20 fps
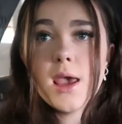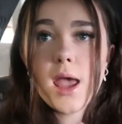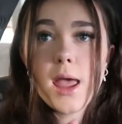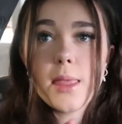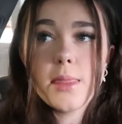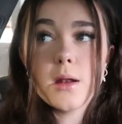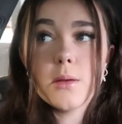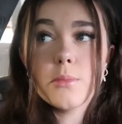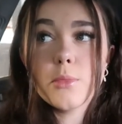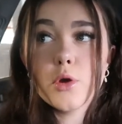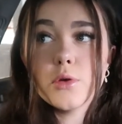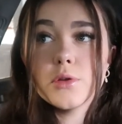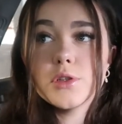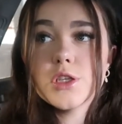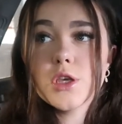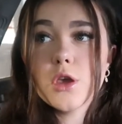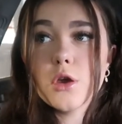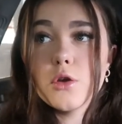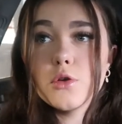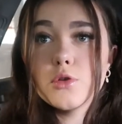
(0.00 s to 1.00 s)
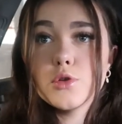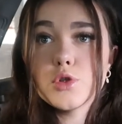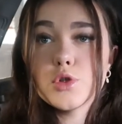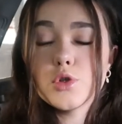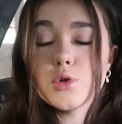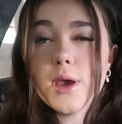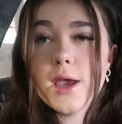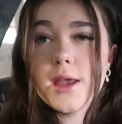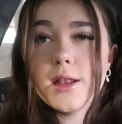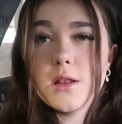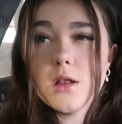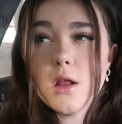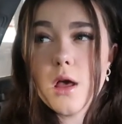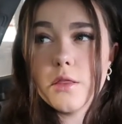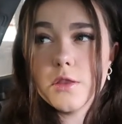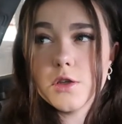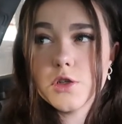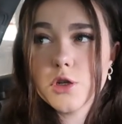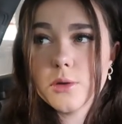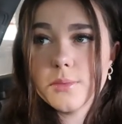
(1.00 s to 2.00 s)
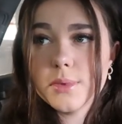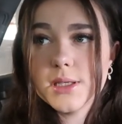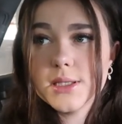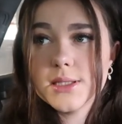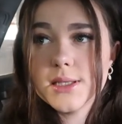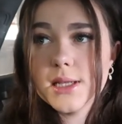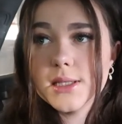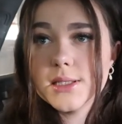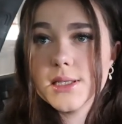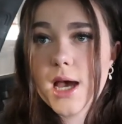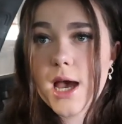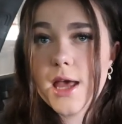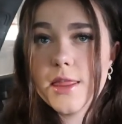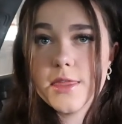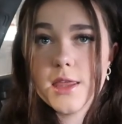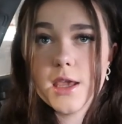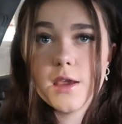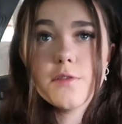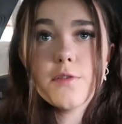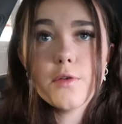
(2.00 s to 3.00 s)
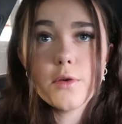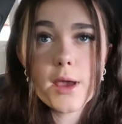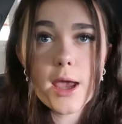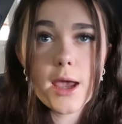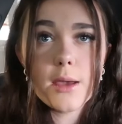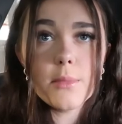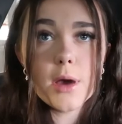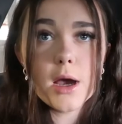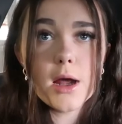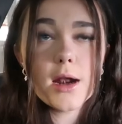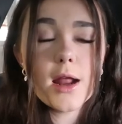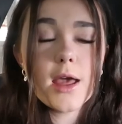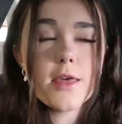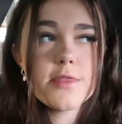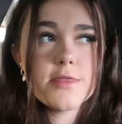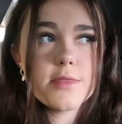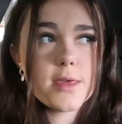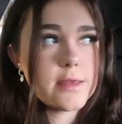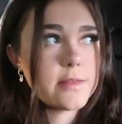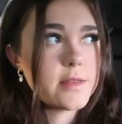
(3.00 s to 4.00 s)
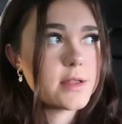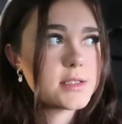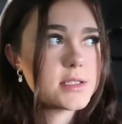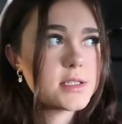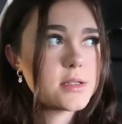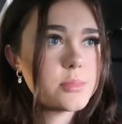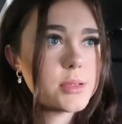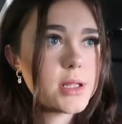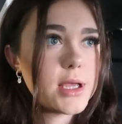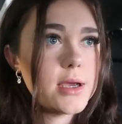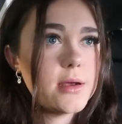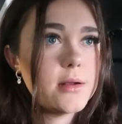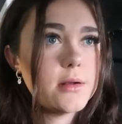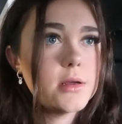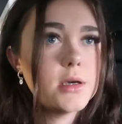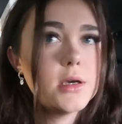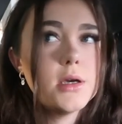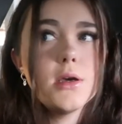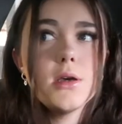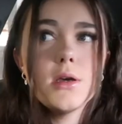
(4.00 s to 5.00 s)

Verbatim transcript: And then I'm going to go to another shopping center, I think, for Kmart. I think that's the plan.